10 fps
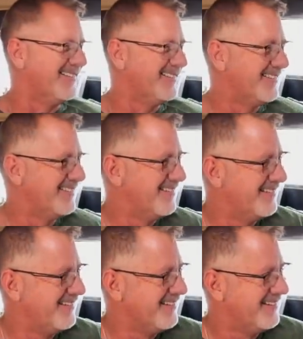
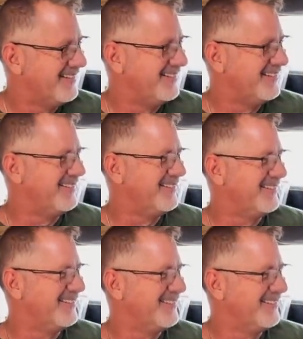
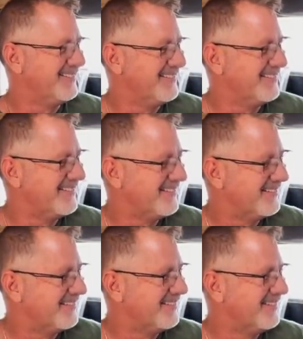
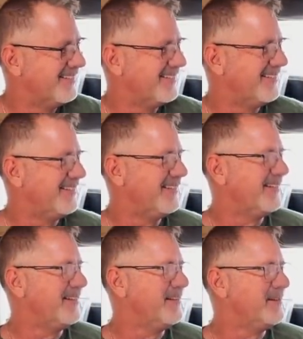
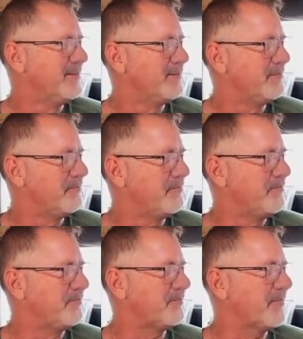
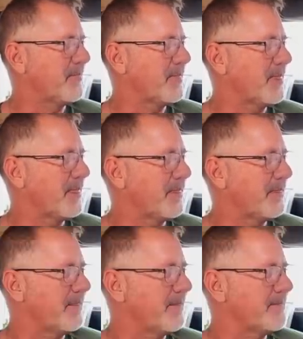
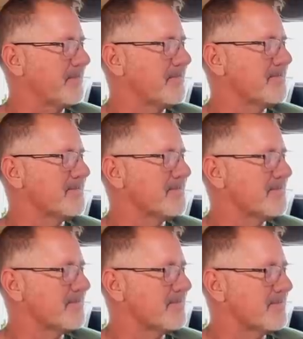
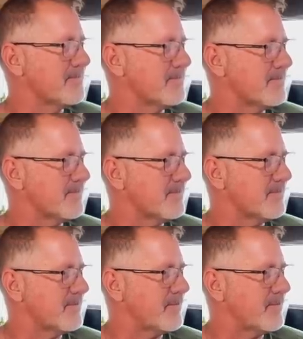(not speaking)